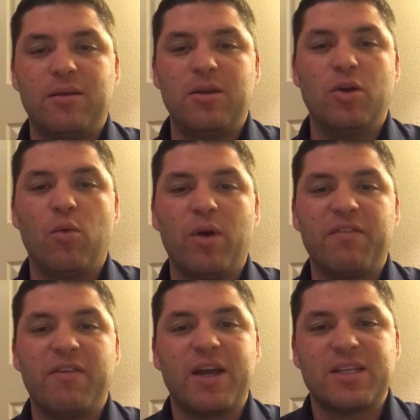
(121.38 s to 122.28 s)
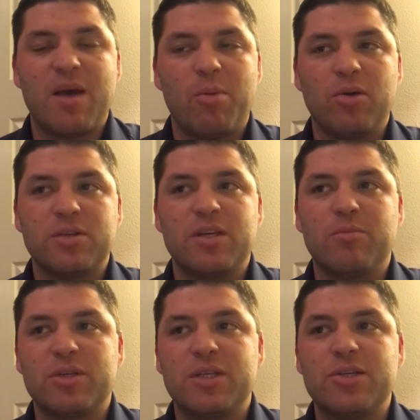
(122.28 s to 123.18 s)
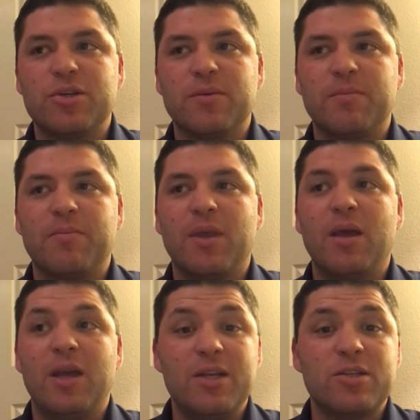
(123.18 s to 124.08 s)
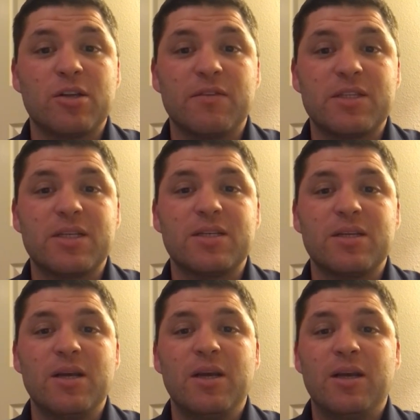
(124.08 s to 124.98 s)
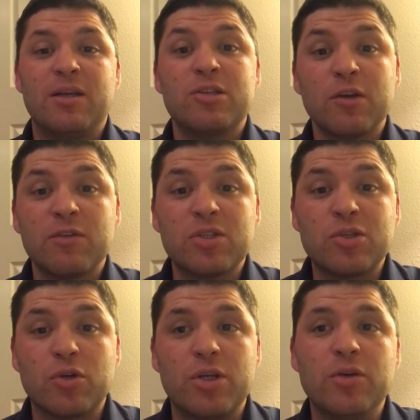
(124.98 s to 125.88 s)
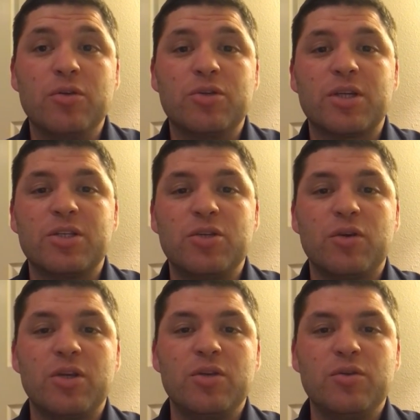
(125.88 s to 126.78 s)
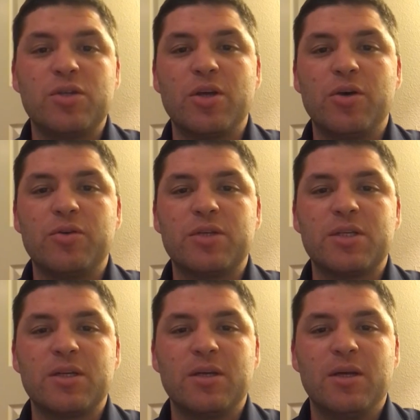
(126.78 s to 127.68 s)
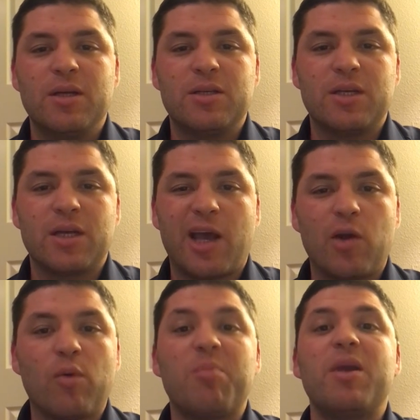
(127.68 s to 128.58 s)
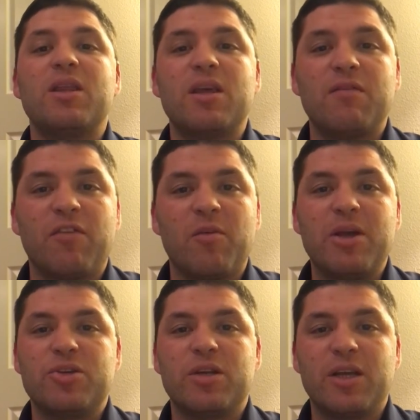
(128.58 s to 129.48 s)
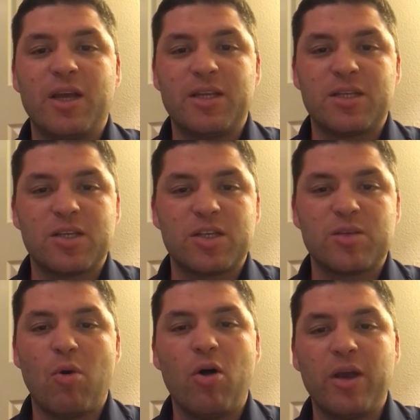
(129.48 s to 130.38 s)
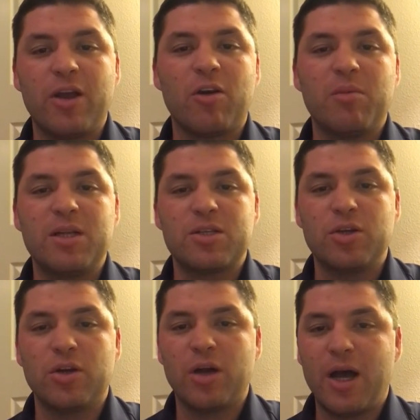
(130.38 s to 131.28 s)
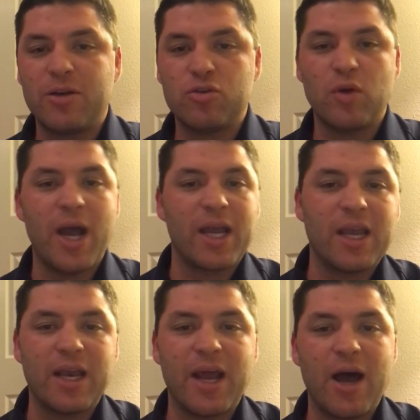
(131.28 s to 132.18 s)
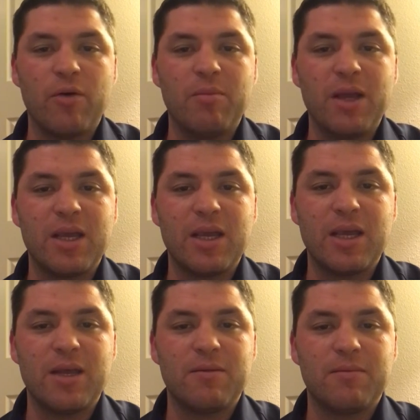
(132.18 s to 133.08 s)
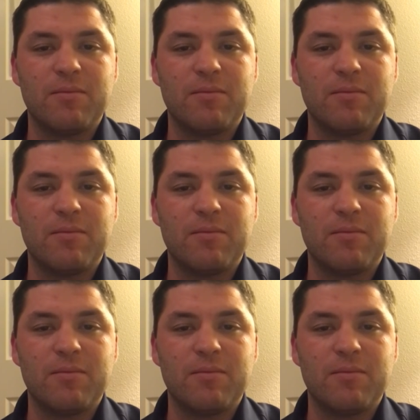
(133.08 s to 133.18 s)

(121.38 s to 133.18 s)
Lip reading: what affects that policy and procedure. In-services. In-services are huge because you can use those to kind of repeat the information. It's small increments, so you're not dragging it out and making it